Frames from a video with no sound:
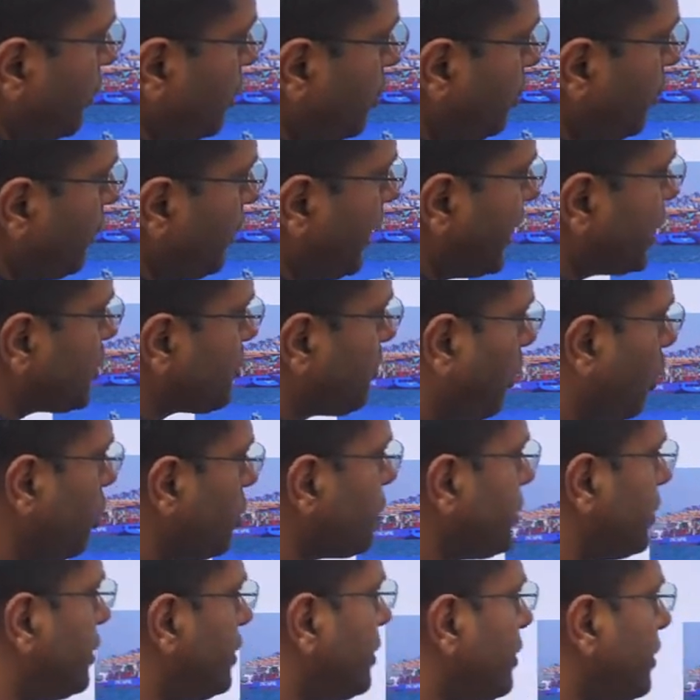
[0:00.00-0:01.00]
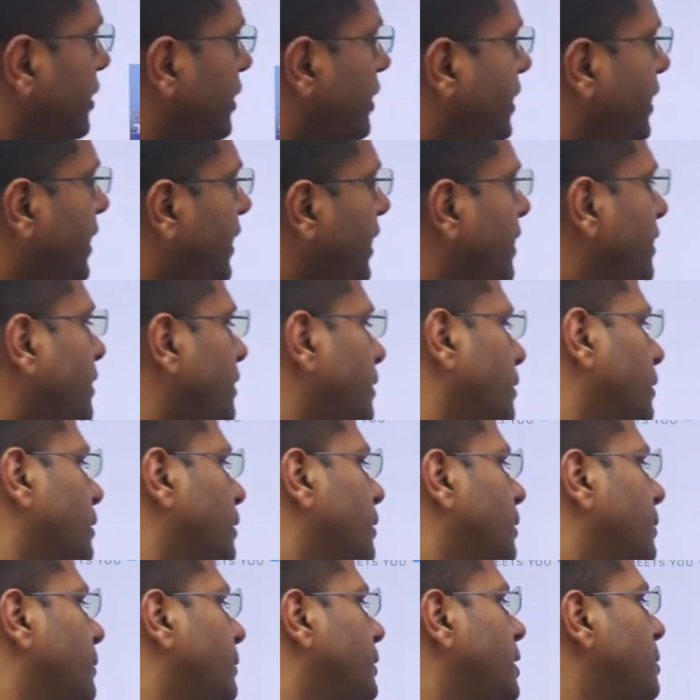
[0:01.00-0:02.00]
you know, exposure in
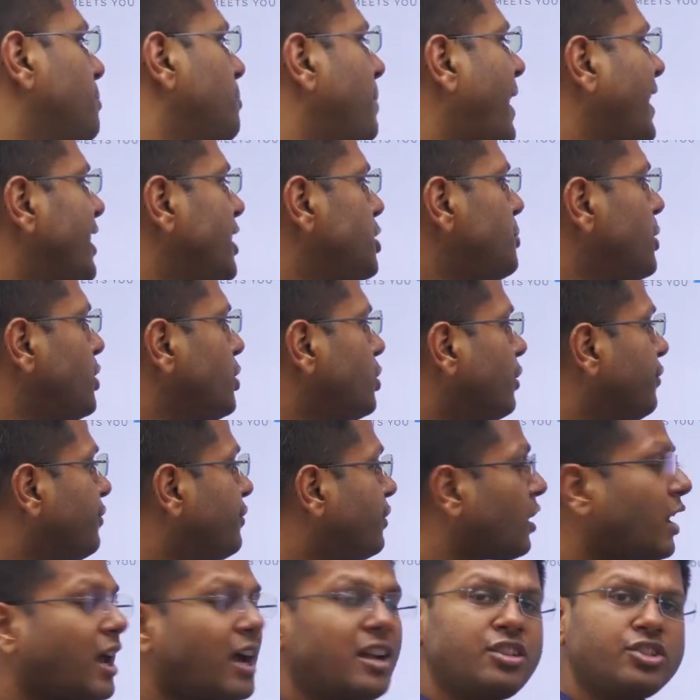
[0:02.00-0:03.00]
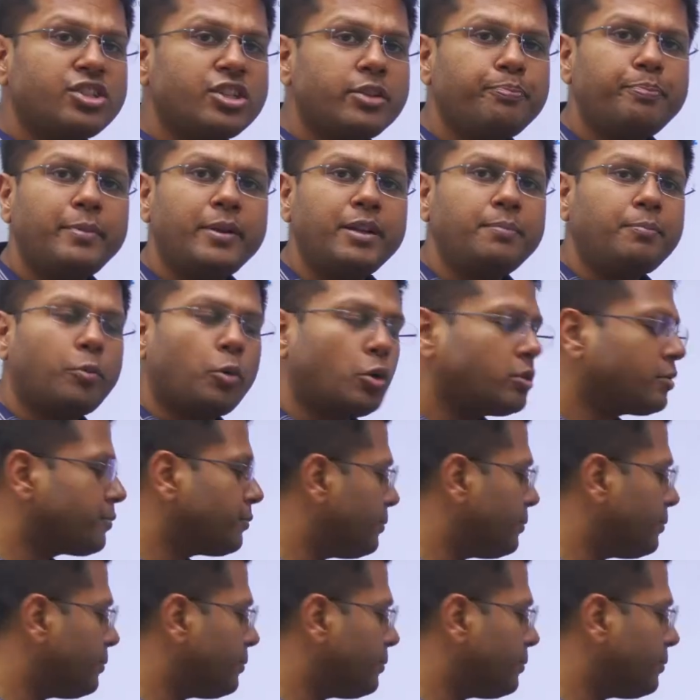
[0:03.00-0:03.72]
uh, the management of transshipment port